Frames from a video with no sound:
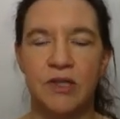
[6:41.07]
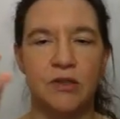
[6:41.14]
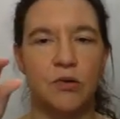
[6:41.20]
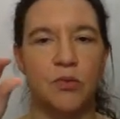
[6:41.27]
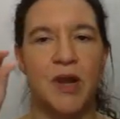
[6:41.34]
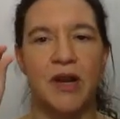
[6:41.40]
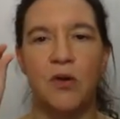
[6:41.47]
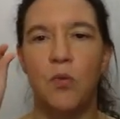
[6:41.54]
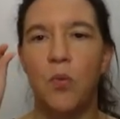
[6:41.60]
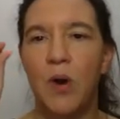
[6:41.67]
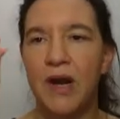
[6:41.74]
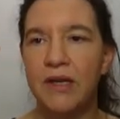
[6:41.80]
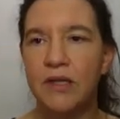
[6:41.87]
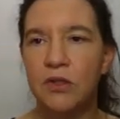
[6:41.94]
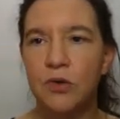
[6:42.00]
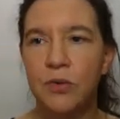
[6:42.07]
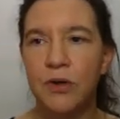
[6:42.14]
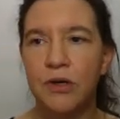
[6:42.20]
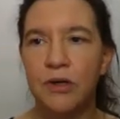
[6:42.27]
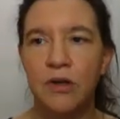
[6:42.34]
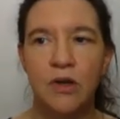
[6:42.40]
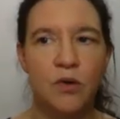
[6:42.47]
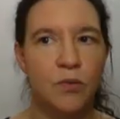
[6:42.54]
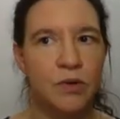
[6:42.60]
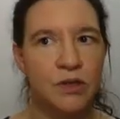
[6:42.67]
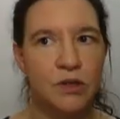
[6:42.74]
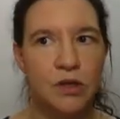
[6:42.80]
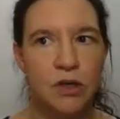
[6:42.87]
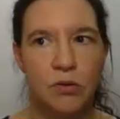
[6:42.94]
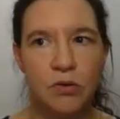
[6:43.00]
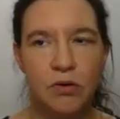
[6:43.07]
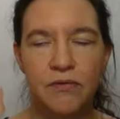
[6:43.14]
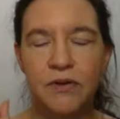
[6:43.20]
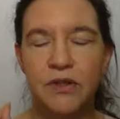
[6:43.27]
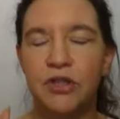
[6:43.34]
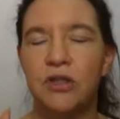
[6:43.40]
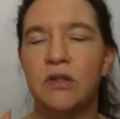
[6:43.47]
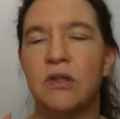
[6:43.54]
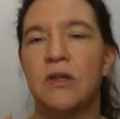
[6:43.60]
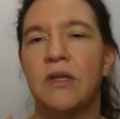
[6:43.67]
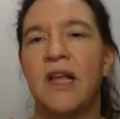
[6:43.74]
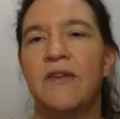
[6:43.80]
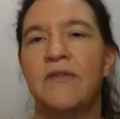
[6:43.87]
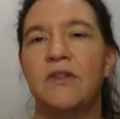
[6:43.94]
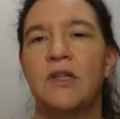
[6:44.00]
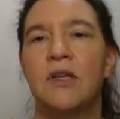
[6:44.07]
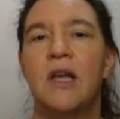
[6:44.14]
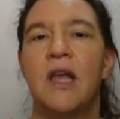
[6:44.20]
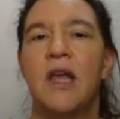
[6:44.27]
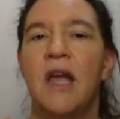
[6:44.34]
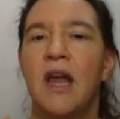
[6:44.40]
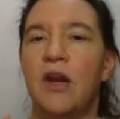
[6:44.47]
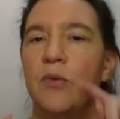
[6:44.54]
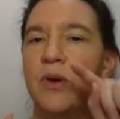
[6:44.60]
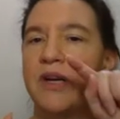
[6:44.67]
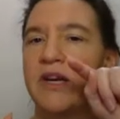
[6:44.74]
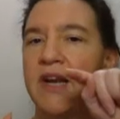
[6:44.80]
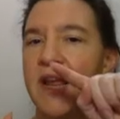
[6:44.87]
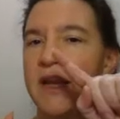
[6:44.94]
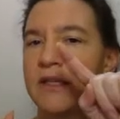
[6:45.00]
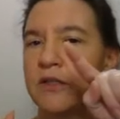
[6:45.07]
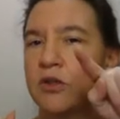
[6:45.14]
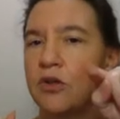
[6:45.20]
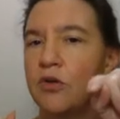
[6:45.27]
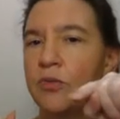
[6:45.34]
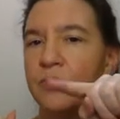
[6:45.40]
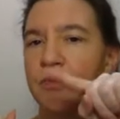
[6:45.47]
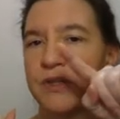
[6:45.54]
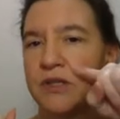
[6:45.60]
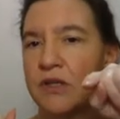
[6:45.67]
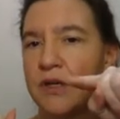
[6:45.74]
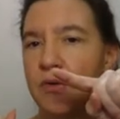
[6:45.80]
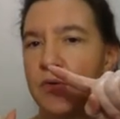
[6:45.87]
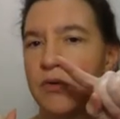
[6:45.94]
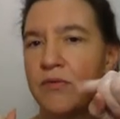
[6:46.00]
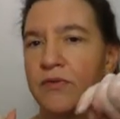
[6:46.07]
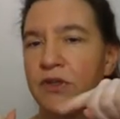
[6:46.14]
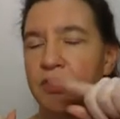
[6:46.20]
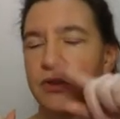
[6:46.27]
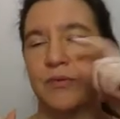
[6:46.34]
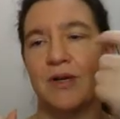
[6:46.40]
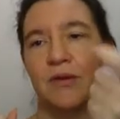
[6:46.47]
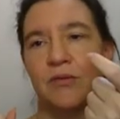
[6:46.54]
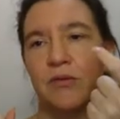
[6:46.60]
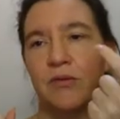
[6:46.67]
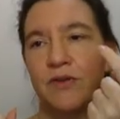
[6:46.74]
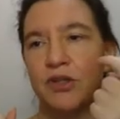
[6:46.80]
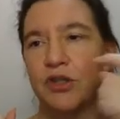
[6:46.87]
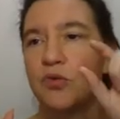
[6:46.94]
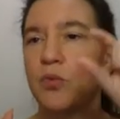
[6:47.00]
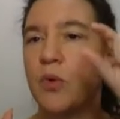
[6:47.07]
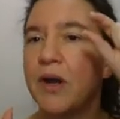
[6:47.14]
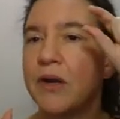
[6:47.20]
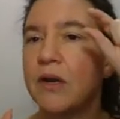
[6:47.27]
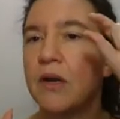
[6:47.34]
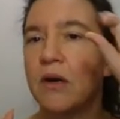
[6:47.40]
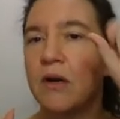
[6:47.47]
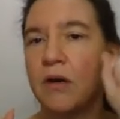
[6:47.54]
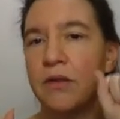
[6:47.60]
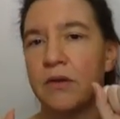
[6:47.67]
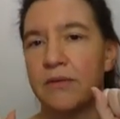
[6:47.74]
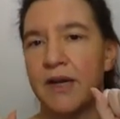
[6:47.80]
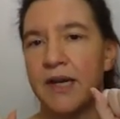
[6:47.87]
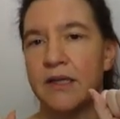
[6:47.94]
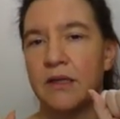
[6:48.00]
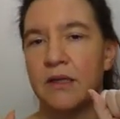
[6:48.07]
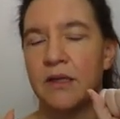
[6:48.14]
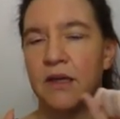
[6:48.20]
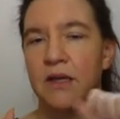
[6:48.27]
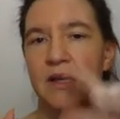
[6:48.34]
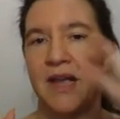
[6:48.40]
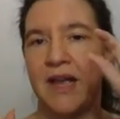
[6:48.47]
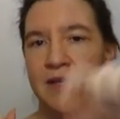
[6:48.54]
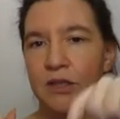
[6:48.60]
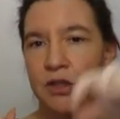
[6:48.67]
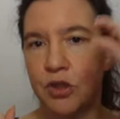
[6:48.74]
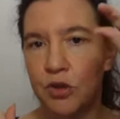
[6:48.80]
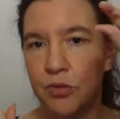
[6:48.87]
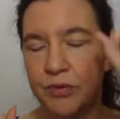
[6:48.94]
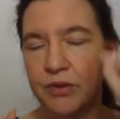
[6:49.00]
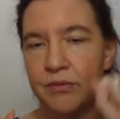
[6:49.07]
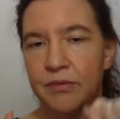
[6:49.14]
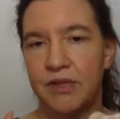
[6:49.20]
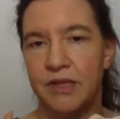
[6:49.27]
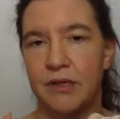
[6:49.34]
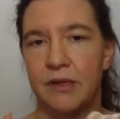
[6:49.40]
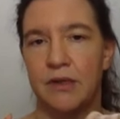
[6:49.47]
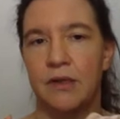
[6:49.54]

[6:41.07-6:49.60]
So we had a y squared with no coefficient on the left, and we had an x cubed with no coefficient, well, coefficient 1 on the right, the x cubed here.